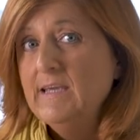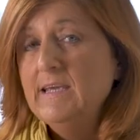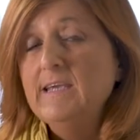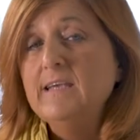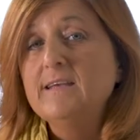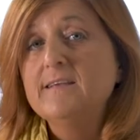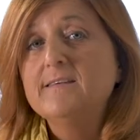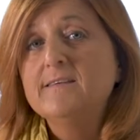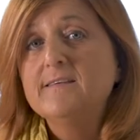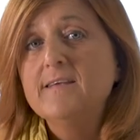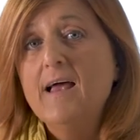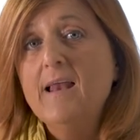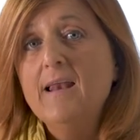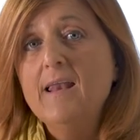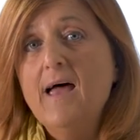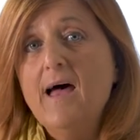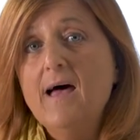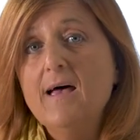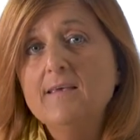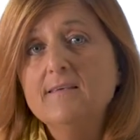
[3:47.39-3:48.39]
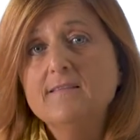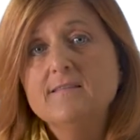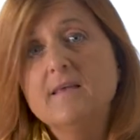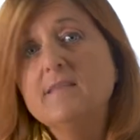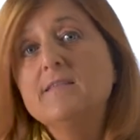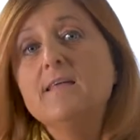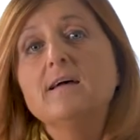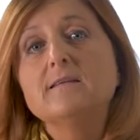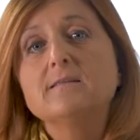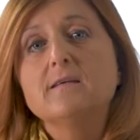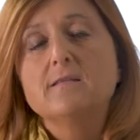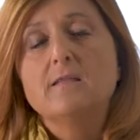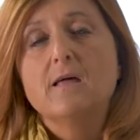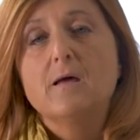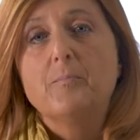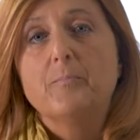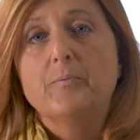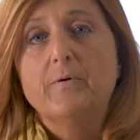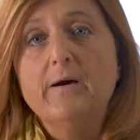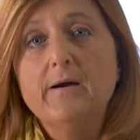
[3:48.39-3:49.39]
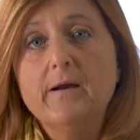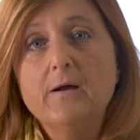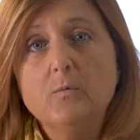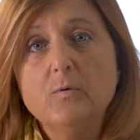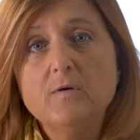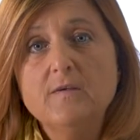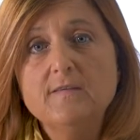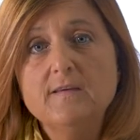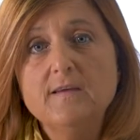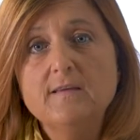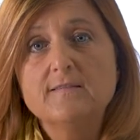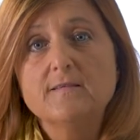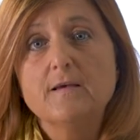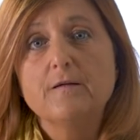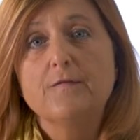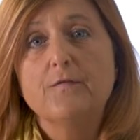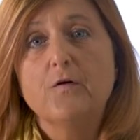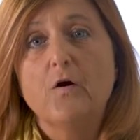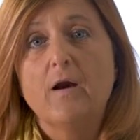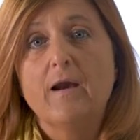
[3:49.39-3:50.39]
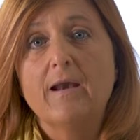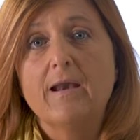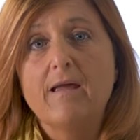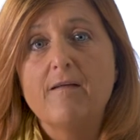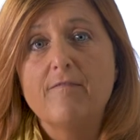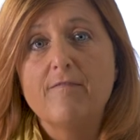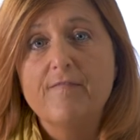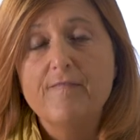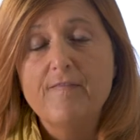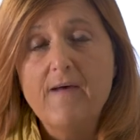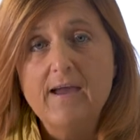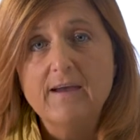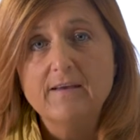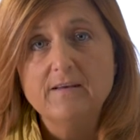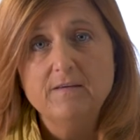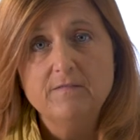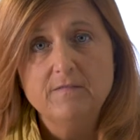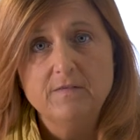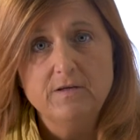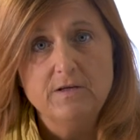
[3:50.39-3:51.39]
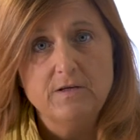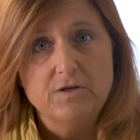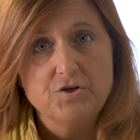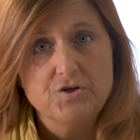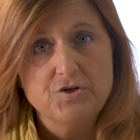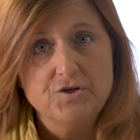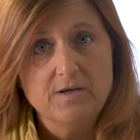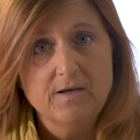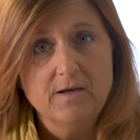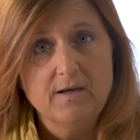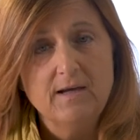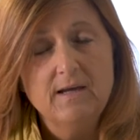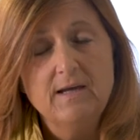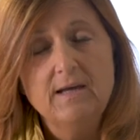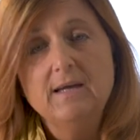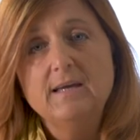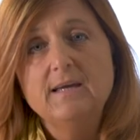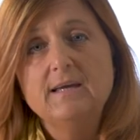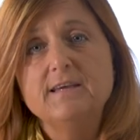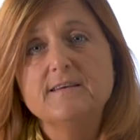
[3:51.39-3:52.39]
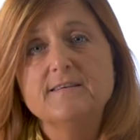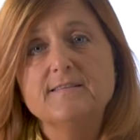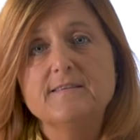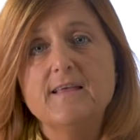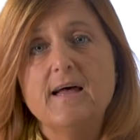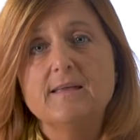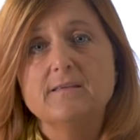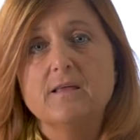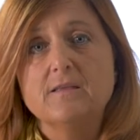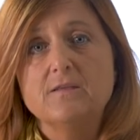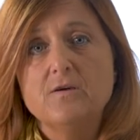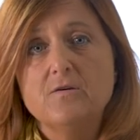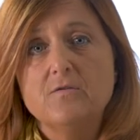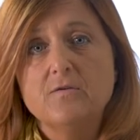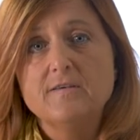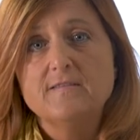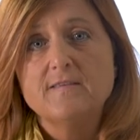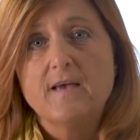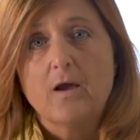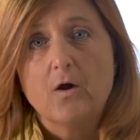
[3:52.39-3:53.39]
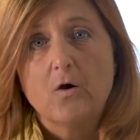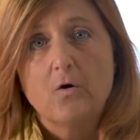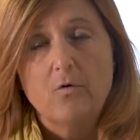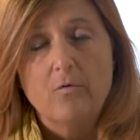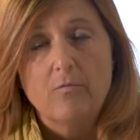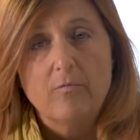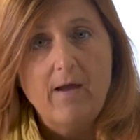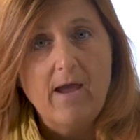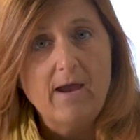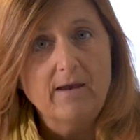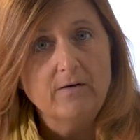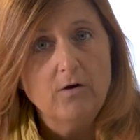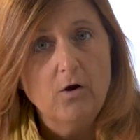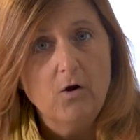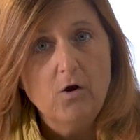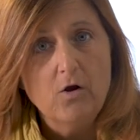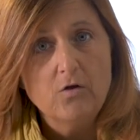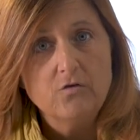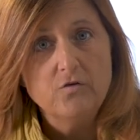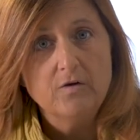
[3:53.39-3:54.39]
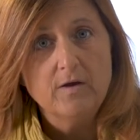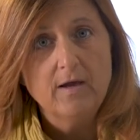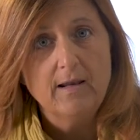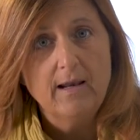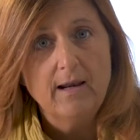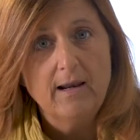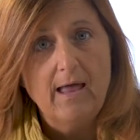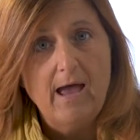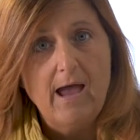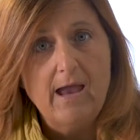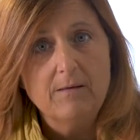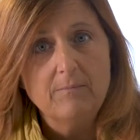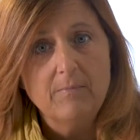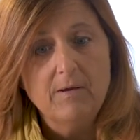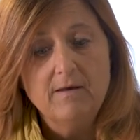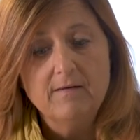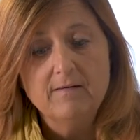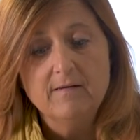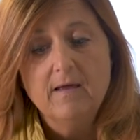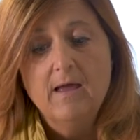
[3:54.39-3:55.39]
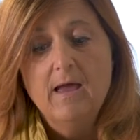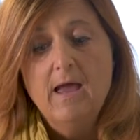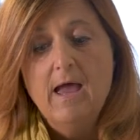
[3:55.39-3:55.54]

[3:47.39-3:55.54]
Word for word: It tells us that the prerequisites for an effective teaching is that there is a correct logical alignment